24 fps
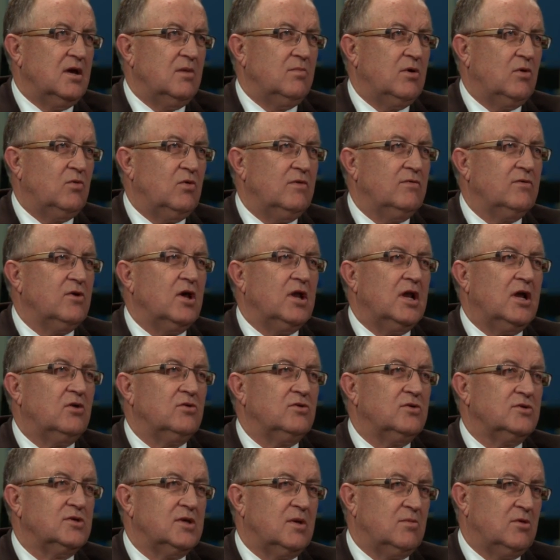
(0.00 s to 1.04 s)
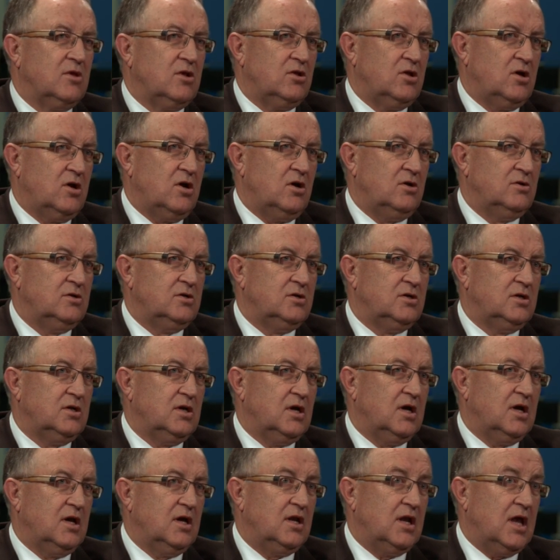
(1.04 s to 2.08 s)
But we've gone out to some of the large
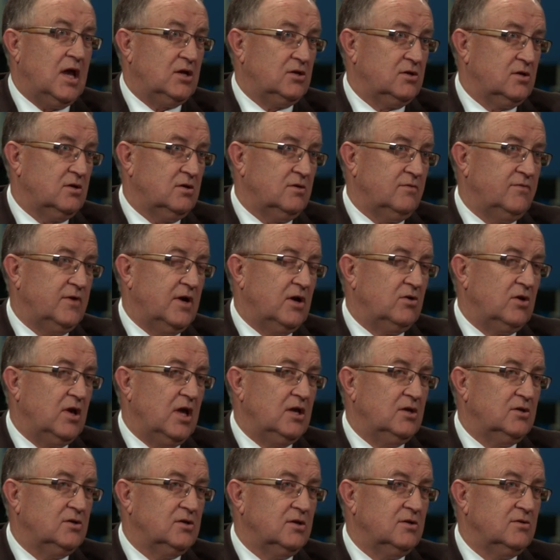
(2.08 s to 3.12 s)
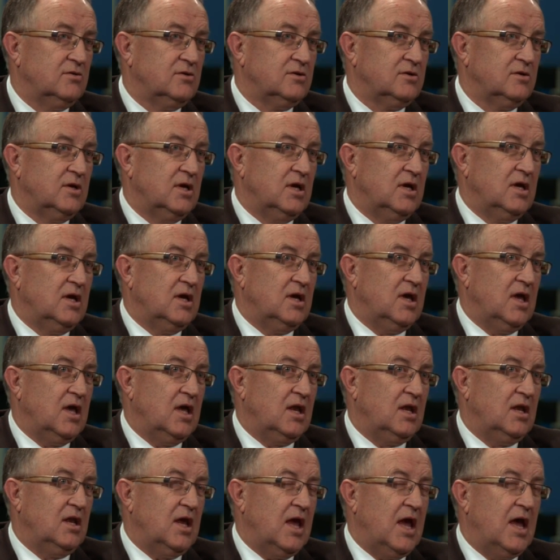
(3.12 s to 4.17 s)
national foundations
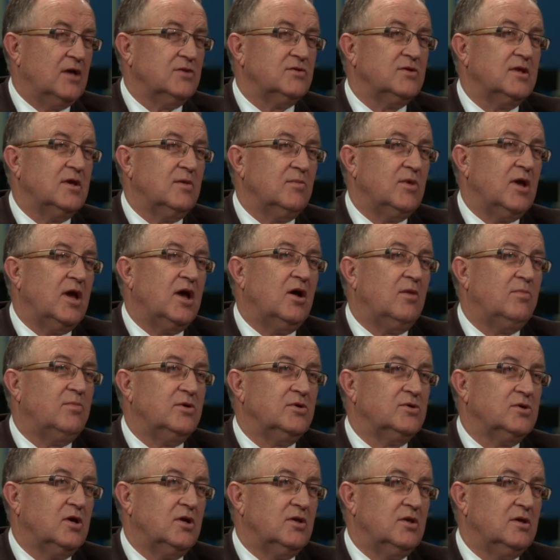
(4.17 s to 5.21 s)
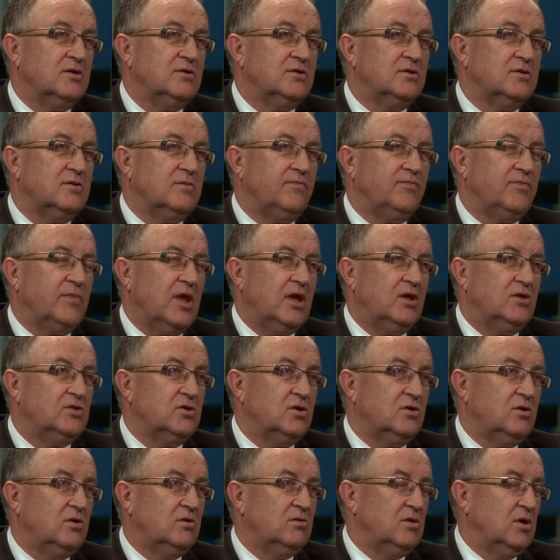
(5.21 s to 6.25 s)
and asked them to help us on this. And
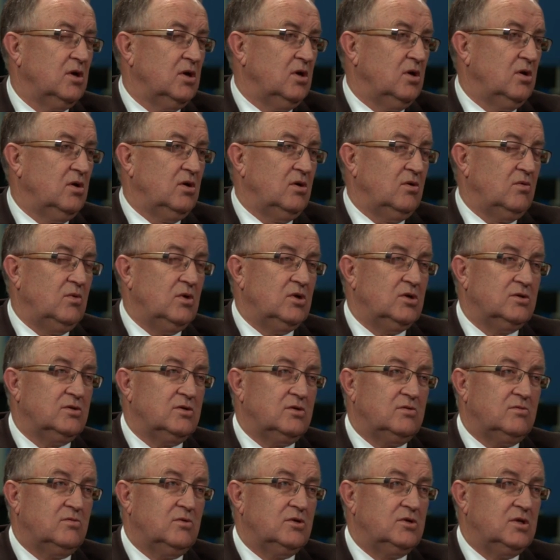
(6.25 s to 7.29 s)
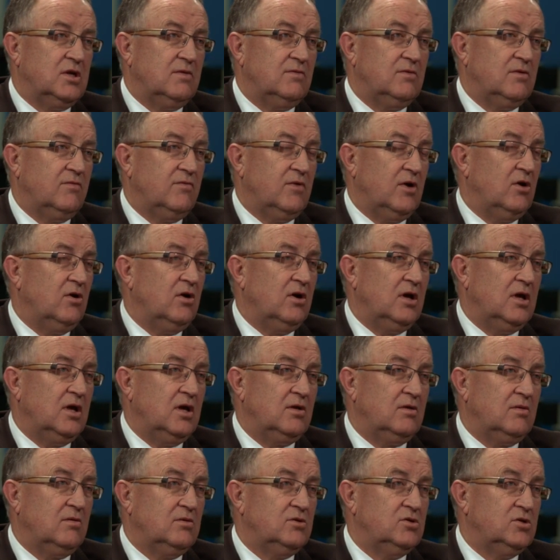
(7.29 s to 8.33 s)
so we just received a
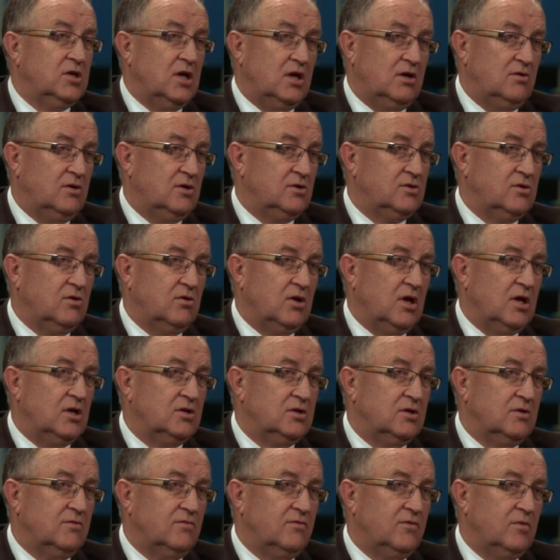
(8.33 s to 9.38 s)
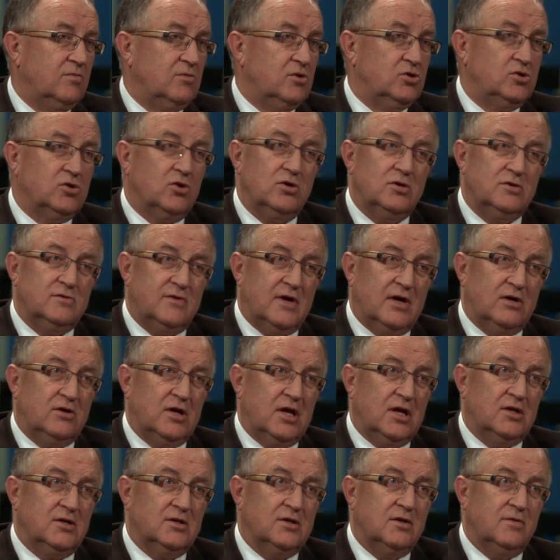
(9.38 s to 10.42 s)
very generous donation from the Joyce
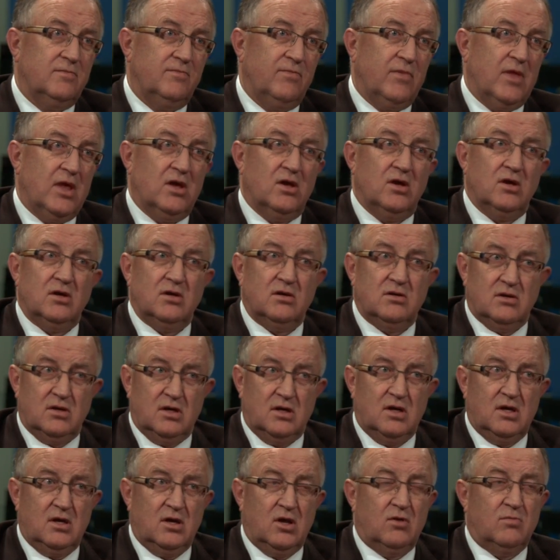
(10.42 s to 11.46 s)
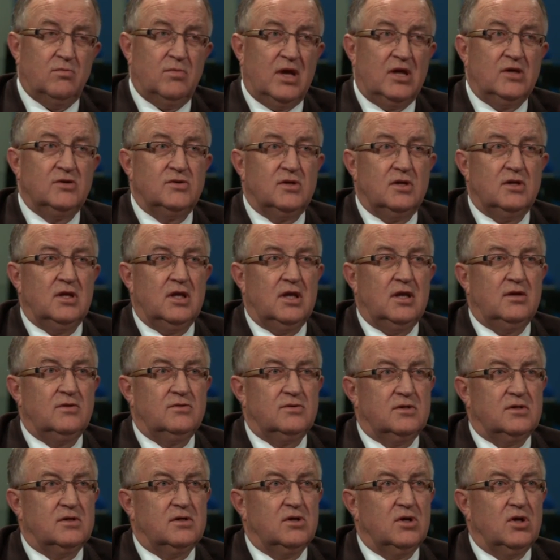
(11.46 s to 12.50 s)
Foundation, based in the
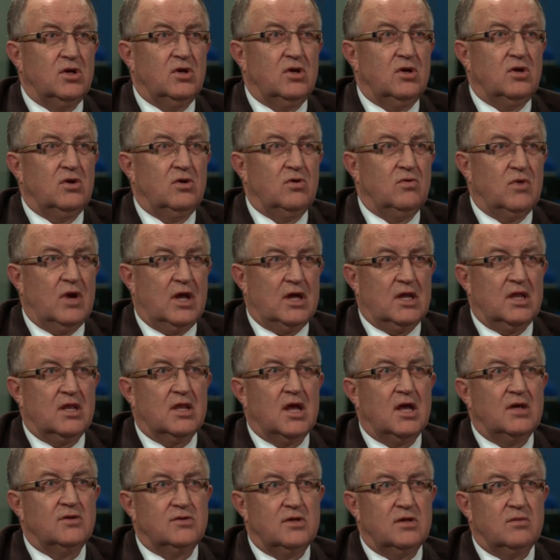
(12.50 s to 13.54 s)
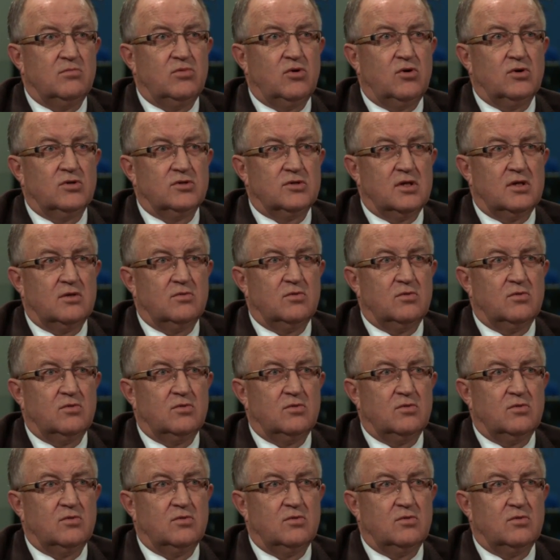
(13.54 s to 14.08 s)
East, who recognize the importance of